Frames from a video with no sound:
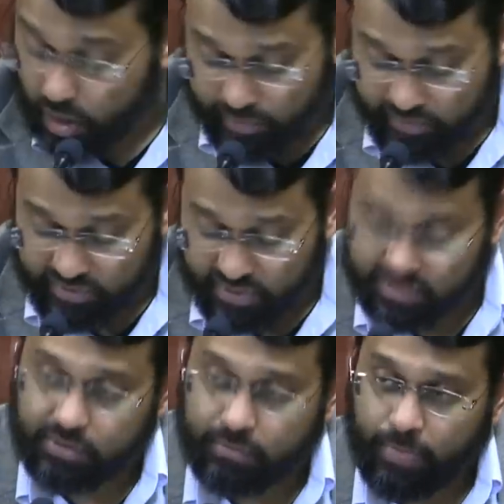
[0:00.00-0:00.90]
of
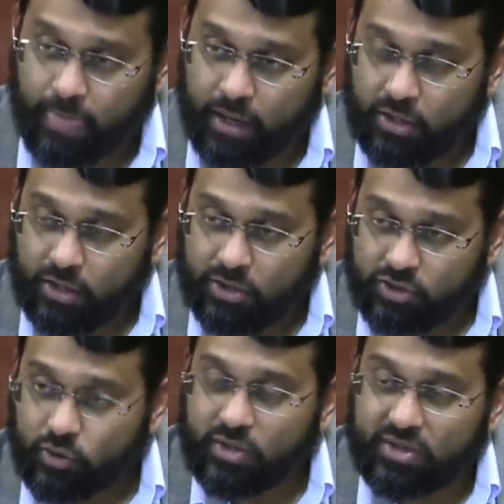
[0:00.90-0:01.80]
this,
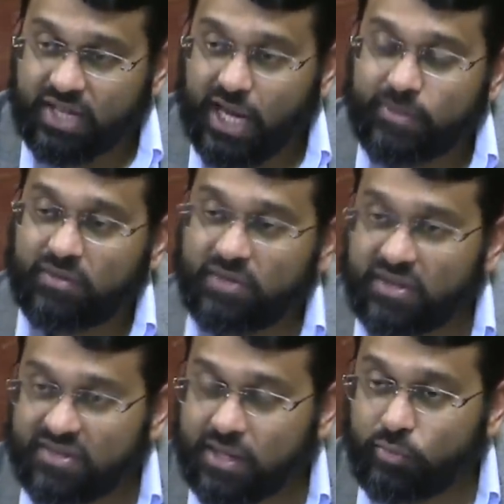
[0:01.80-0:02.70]
certain types of these
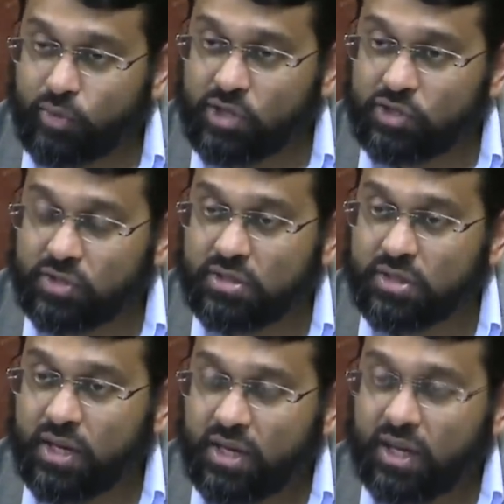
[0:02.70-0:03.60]
celebrations
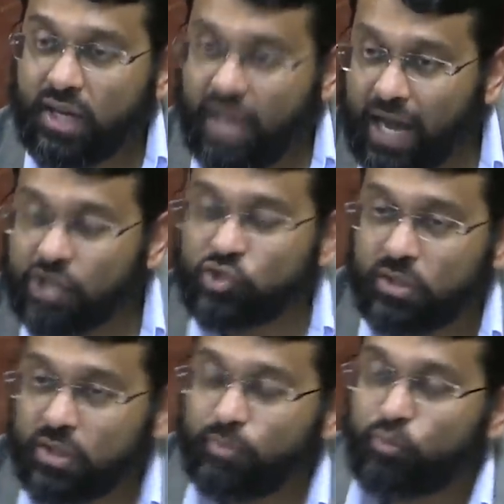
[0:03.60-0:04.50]
can
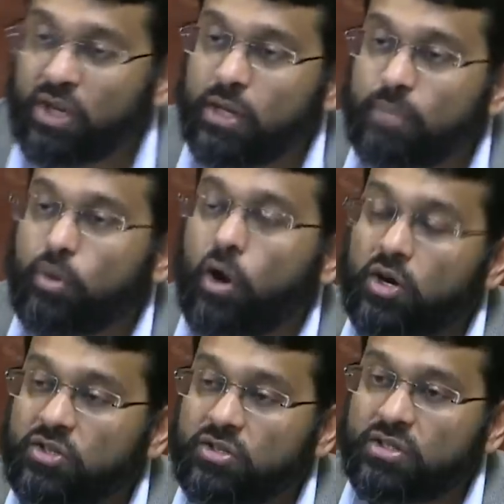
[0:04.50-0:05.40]
actually bring a
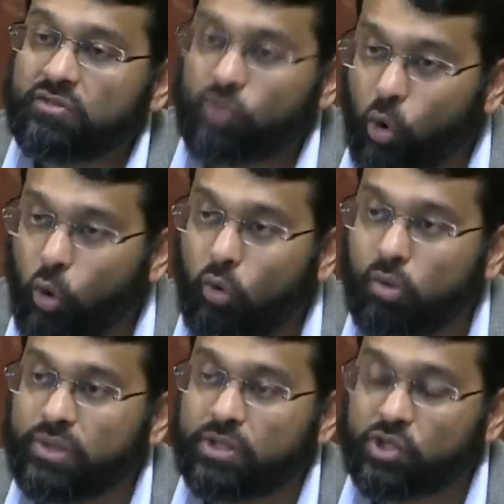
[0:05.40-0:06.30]
positive goal
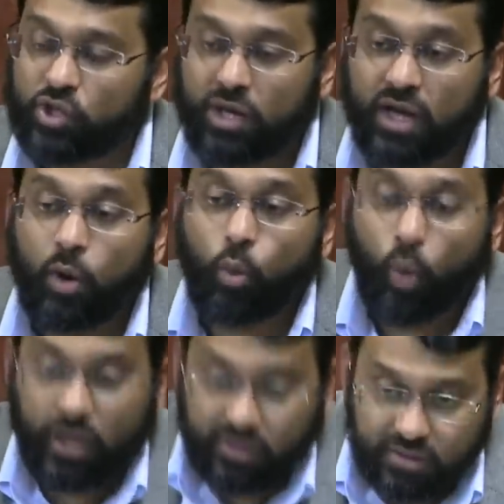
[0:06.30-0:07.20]
that the Sharia
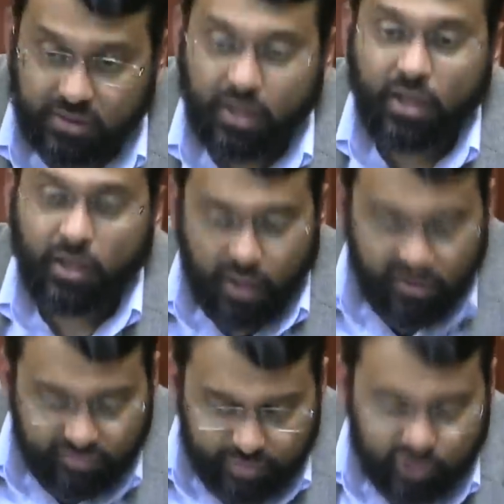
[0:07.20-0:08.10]
wants
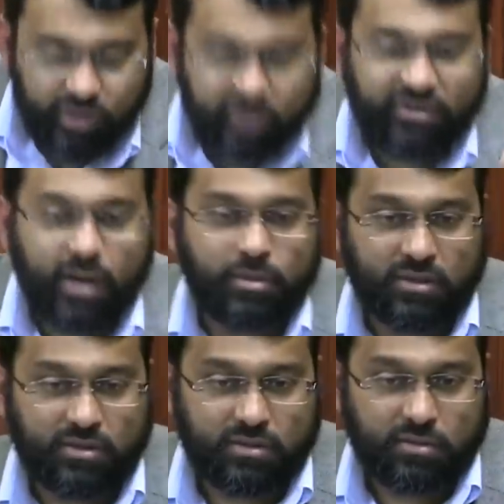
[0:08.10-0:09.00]
love between
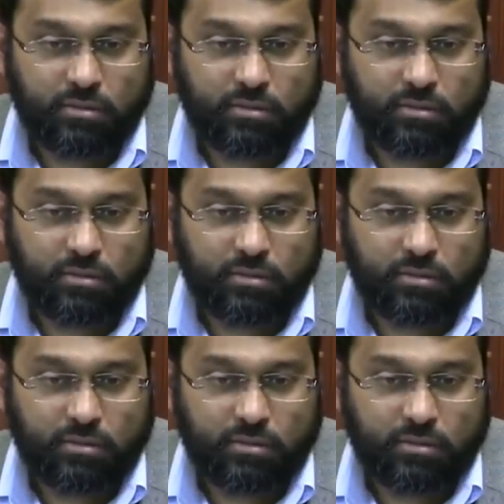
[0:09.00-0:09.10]
families.